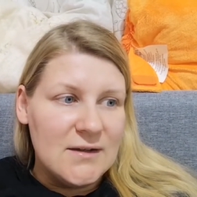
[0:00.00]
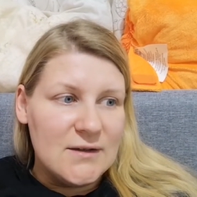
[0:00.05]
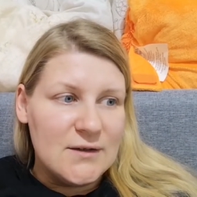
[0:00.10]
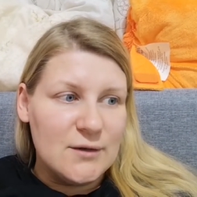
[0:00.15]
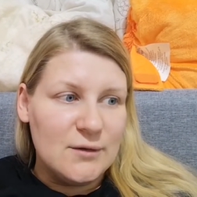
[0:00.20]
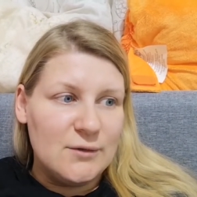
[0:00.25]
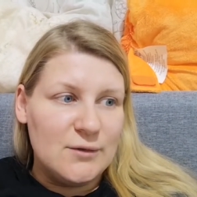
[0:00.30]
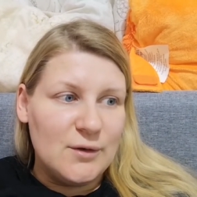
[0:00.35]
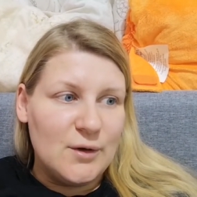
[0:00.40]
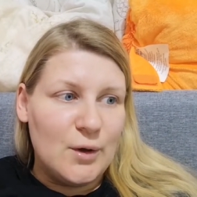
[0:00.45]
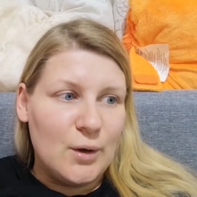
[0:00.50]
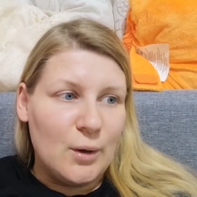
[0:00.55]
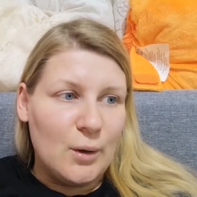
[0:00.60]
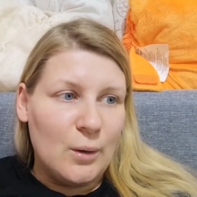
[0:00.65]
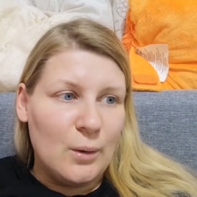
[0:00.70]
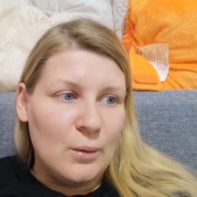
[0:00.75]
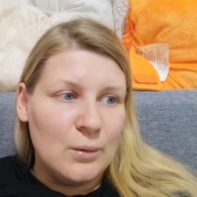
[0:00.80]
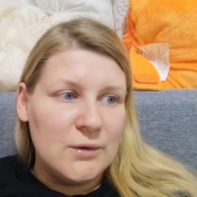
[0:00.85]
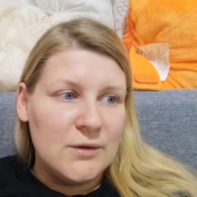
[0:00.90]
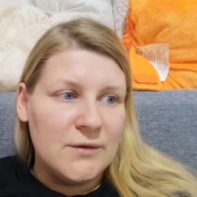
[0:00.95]
So to
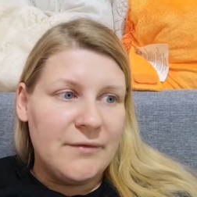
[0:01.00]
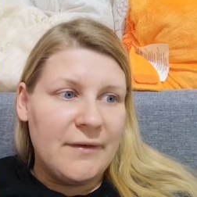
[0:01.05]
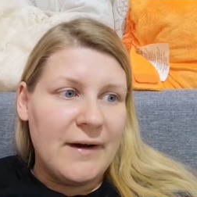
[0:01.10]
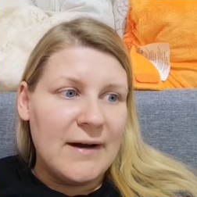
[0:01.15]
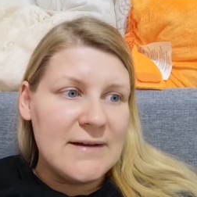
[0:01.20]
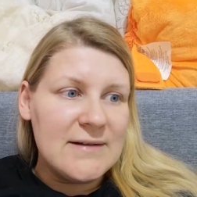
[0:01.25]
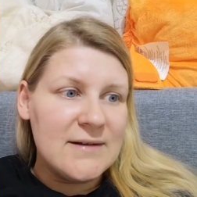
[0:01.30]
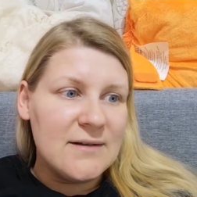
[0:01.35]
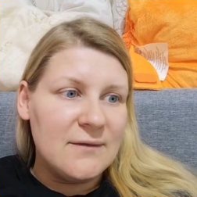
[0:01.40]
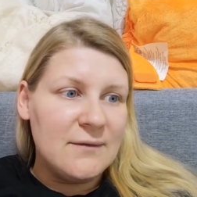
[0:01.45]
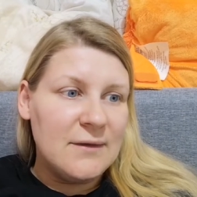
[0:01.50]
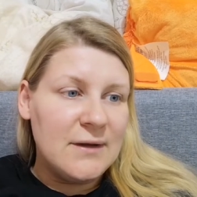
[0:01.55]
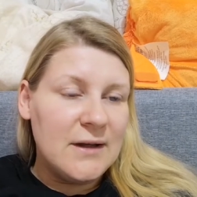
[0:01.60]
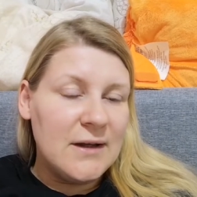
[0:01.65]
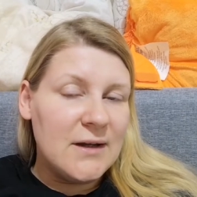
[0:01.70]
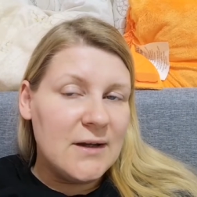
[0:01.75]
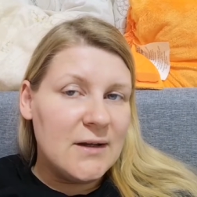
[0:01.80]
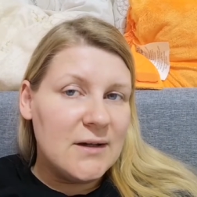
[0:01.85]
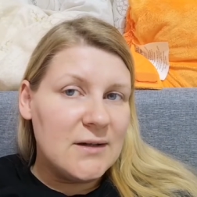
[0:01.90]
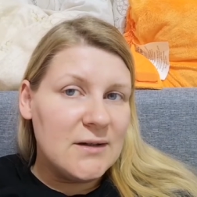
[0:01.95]
go twice a
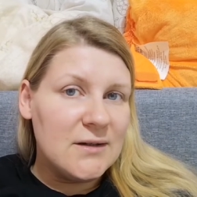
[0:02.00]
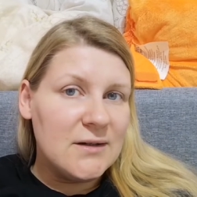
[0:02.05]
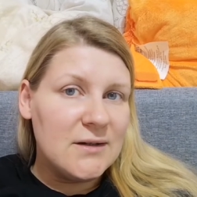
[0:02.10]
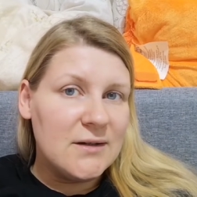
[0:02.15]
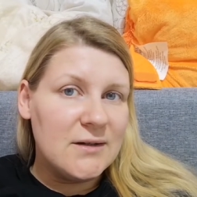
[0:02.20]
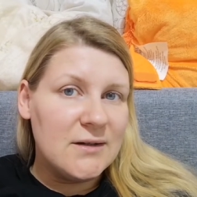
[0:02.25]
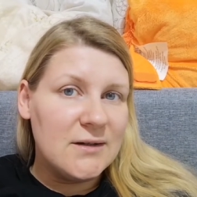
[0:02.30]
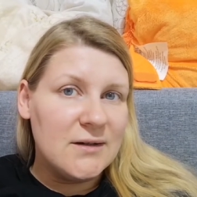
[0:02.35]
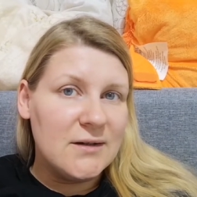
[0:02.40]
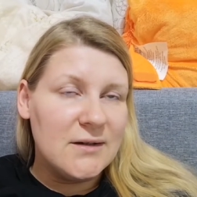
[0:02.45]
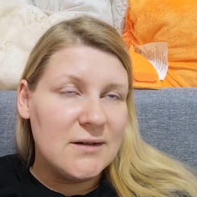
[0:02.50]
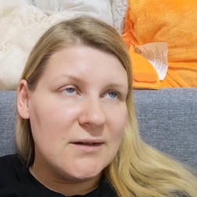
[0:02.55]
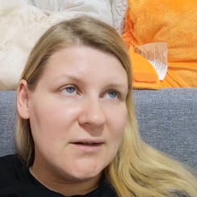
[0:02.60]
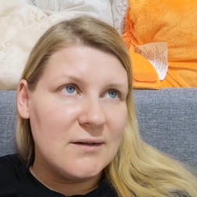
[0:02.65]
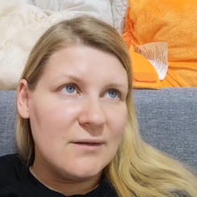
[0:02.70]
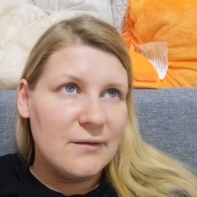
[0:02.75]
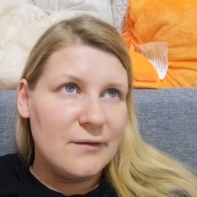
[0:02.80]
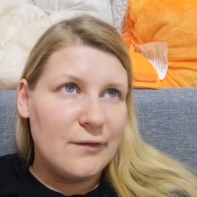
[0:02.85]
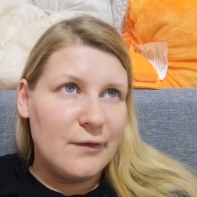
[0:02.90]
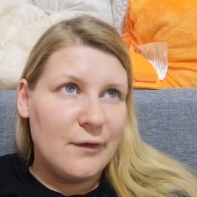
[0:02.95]
week
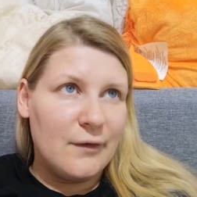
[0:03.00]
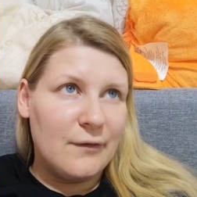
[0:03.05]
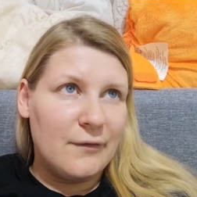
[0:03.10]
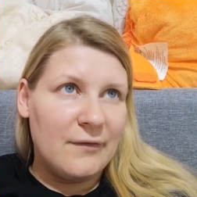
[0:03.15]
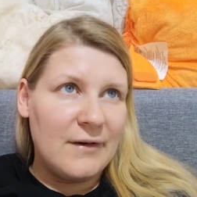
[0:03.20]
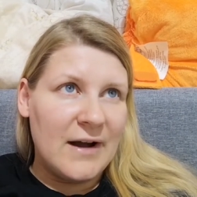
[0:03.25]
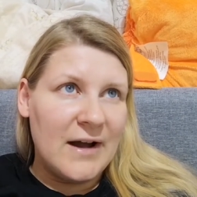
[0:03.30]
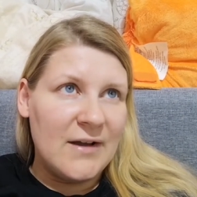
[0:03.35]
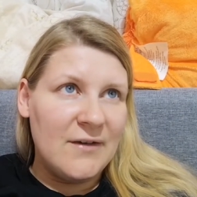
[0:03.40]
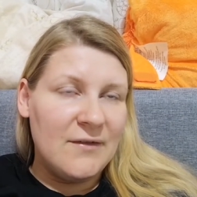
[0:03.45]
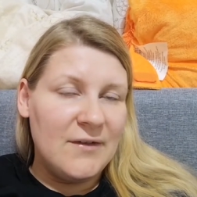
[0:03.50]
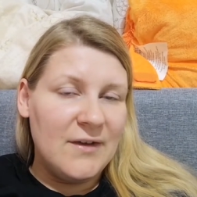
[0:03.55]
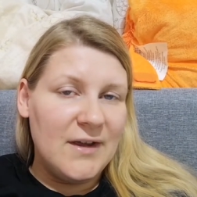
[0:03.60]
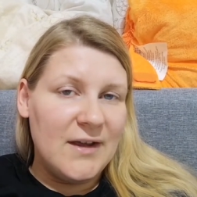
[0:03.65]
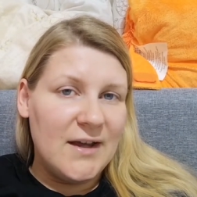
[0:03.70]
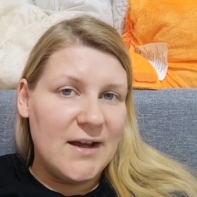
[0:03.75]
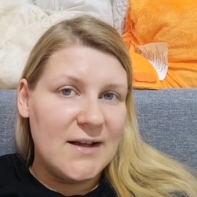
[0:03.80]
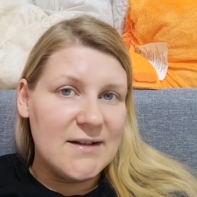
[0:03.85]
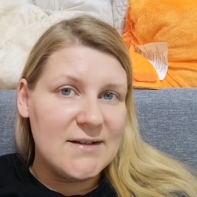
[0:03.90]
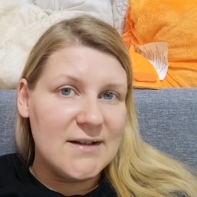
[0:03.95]
for five
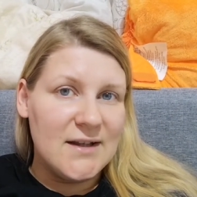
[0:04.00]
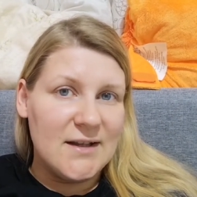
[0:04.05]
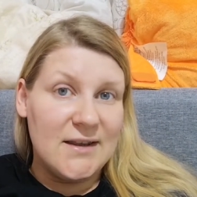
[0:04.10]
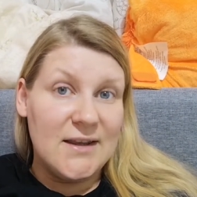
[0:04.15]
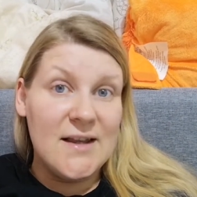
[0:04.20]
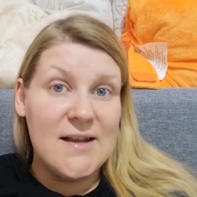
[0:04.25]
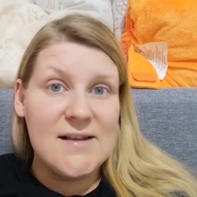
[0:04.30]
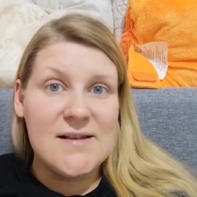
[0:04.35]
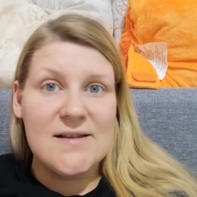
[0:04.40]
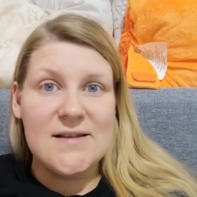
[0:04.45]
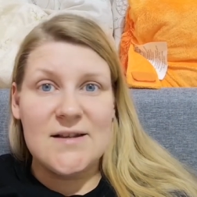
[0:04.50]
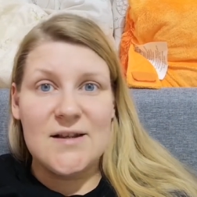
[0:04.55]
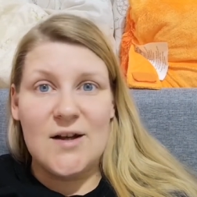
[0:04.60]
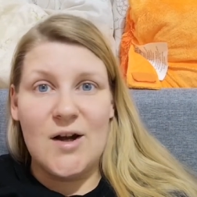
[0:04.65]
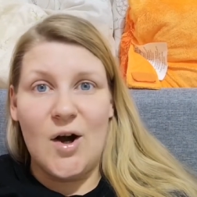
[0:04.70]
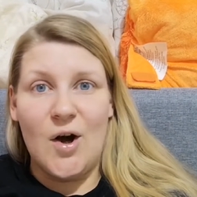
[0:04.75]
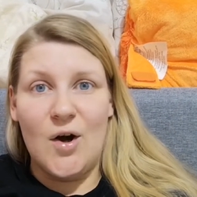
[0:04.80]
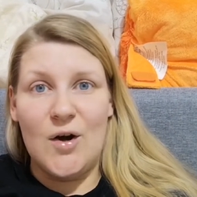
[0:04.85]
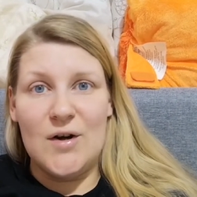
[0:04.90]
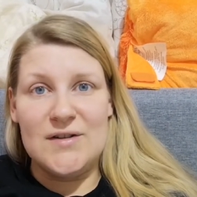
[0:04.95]
weeks, it does
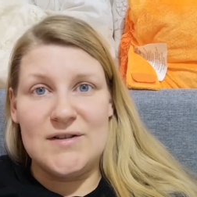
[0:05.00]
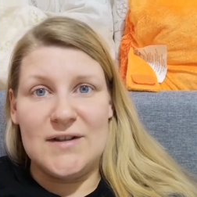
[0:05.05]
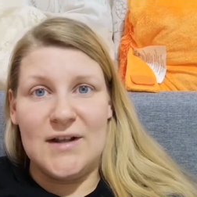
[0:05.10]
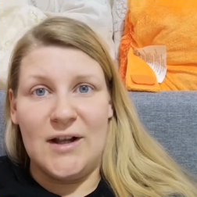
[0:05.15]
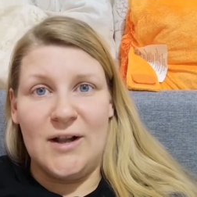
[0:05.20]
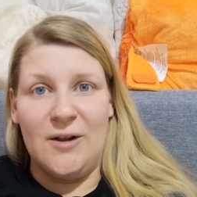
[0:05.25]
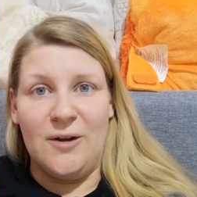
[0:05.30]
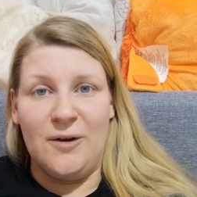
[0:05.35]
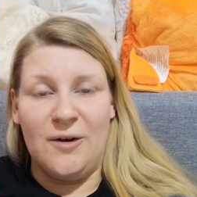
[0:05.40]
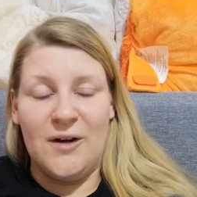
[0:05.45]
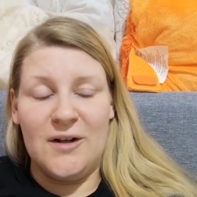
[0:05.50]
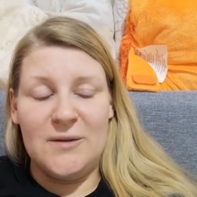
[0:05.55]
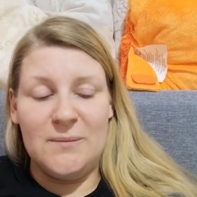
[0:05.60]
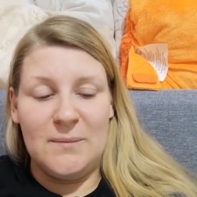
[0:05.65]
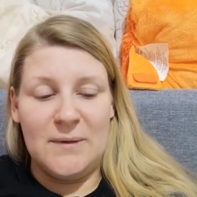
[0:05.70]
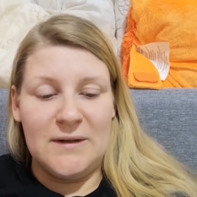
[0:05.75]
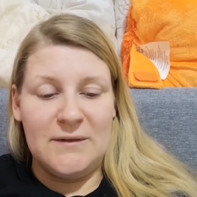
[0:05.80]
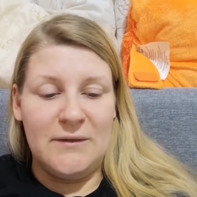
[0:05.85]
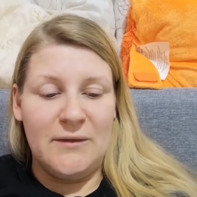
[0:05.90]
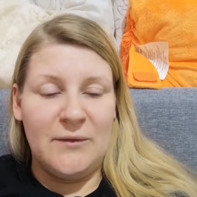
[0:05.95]
cost a
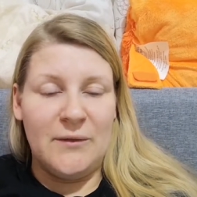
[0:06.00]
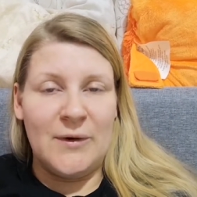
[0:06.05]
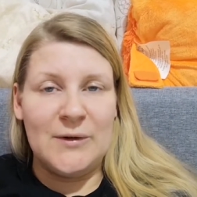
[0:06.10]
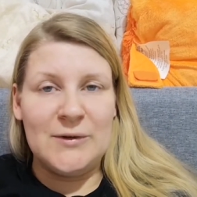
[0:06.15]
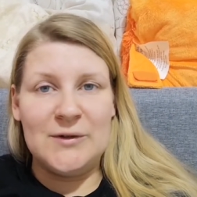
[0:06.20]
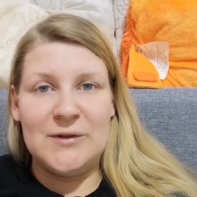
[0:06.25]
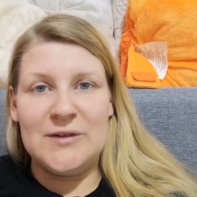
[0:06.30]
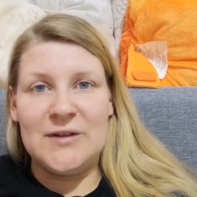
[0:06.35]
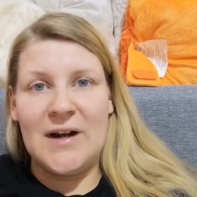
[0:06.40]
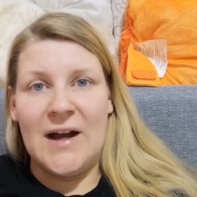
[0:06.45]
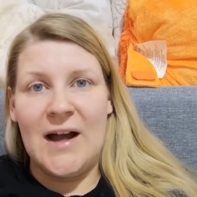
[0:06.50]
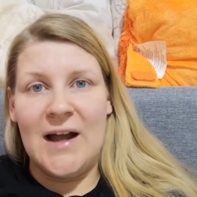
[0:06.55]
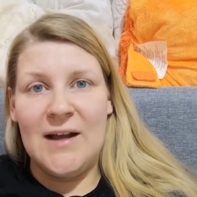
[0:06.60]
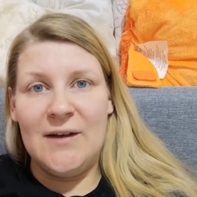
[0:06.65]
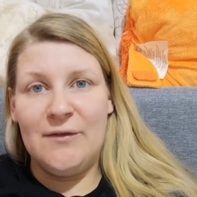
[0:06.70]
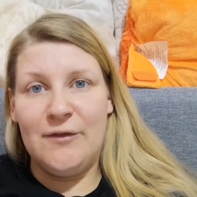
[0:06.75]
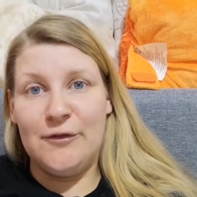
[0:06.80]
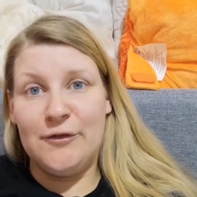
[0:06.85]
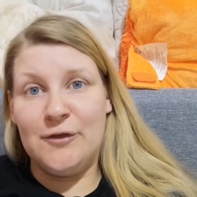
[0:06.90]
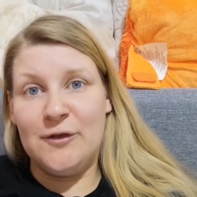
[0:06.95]
lot, but we want to
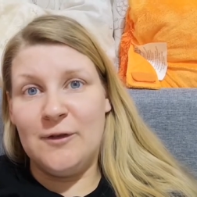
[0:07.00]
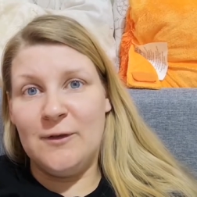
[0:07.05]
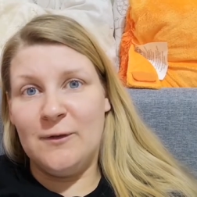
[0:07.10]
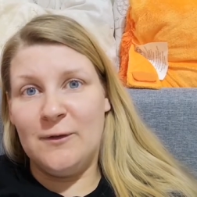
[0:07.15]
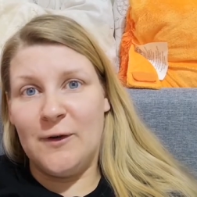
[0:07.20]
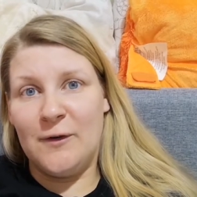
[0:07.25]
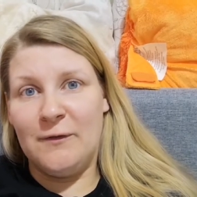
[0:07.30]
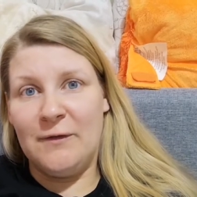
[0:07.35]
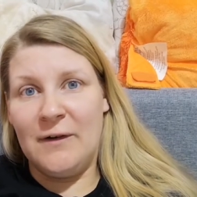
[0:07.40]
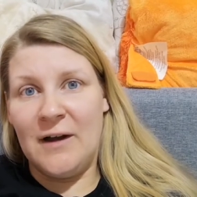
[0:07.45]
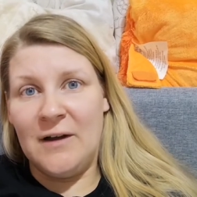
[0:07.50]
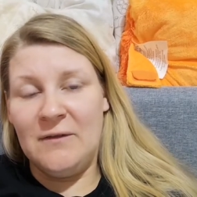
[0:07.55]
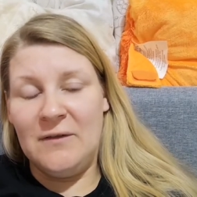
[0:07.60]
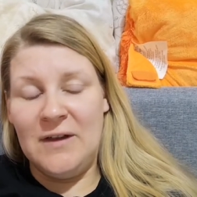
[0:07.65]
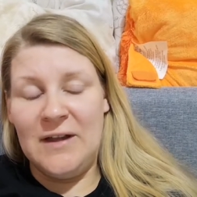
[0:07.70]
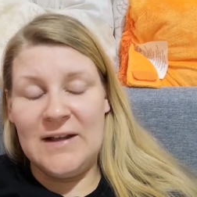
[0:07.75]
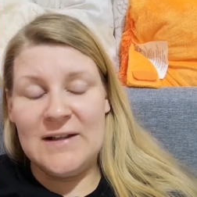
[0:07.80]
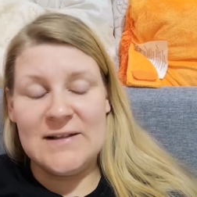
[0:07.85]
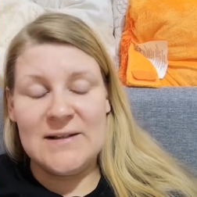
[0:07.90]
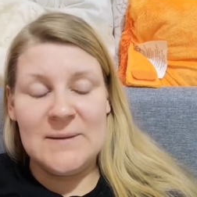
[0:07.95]
try to go for five
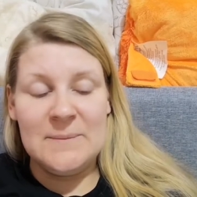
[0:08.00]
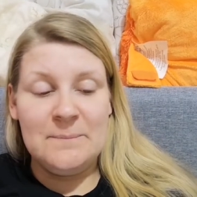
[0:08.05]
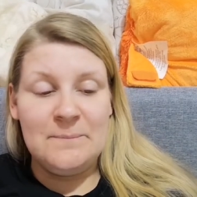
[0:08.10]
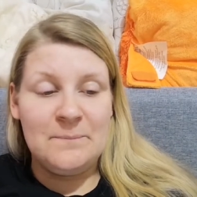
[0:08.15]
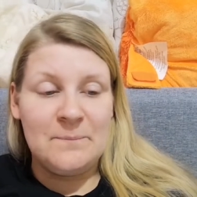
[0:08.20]
weeks.